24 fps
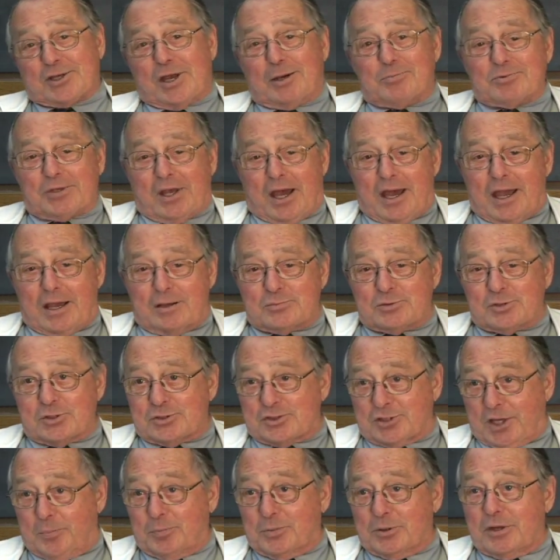Sometimes a
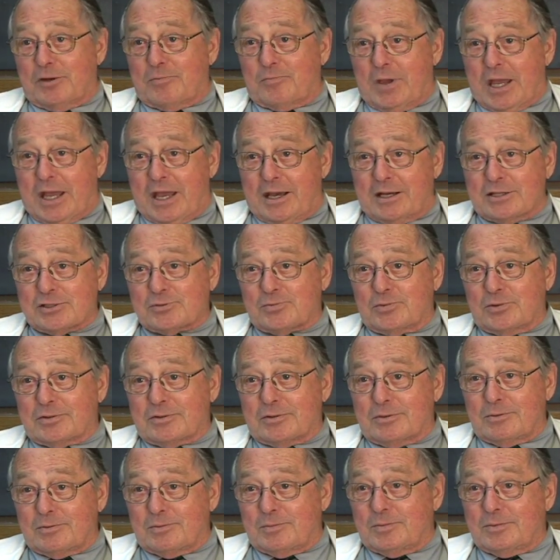separative mass
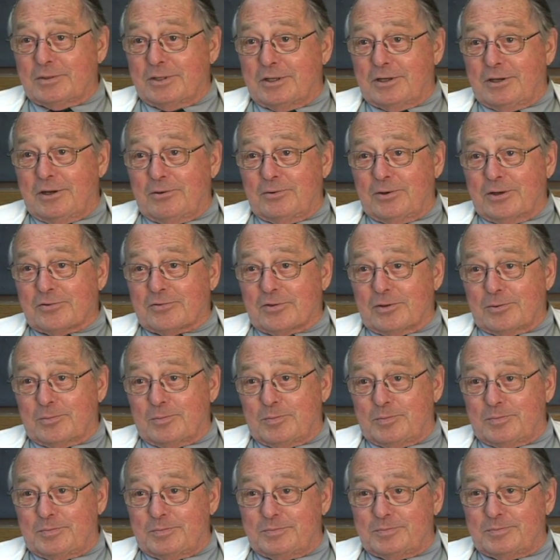with the you know with the,
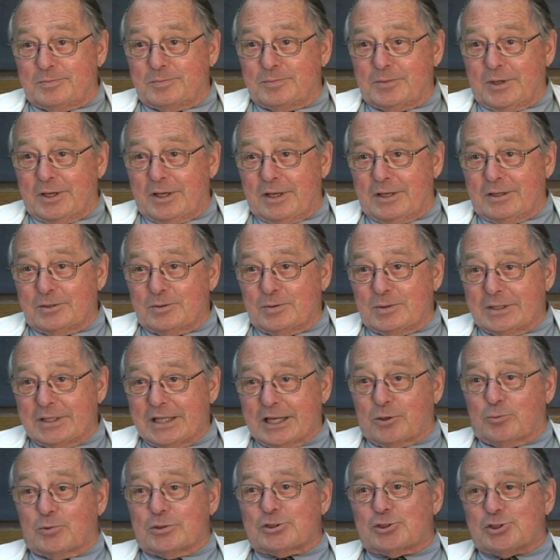the
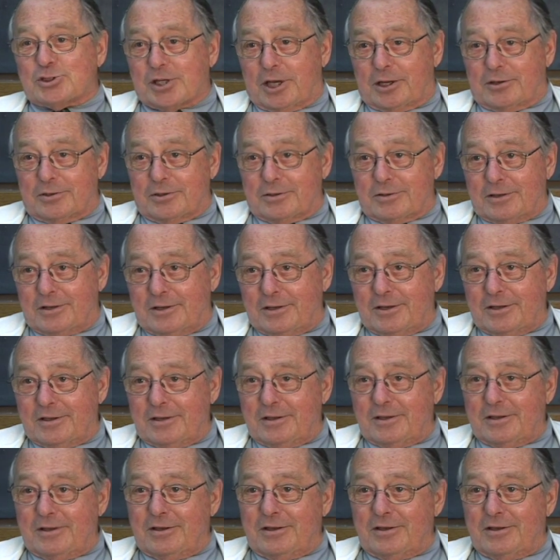liquid center,
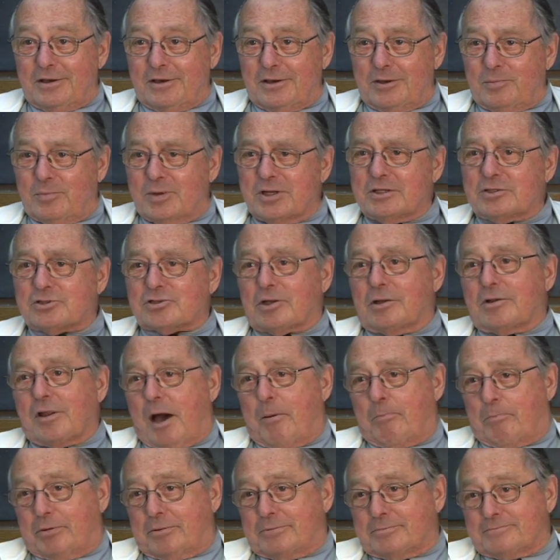uh, but it's a
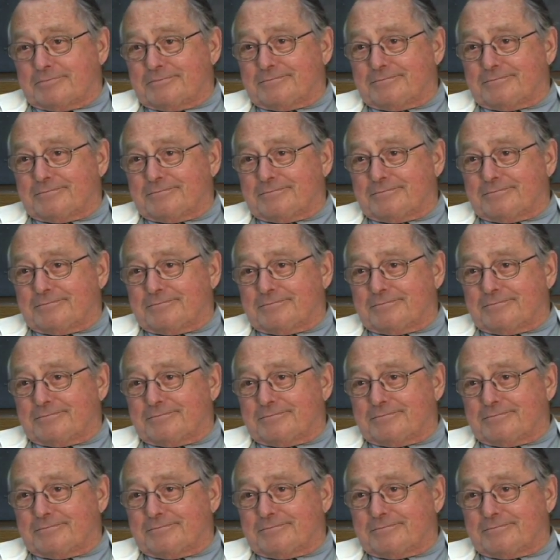lump.